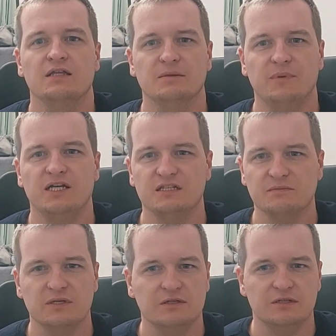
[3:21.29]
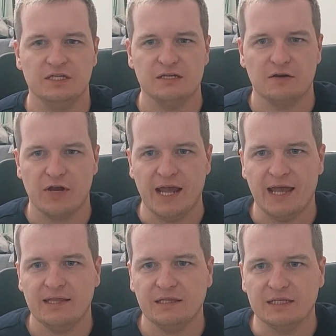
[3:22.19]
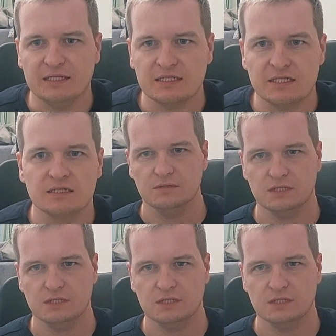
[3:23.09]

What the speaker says: the possibilities are endless.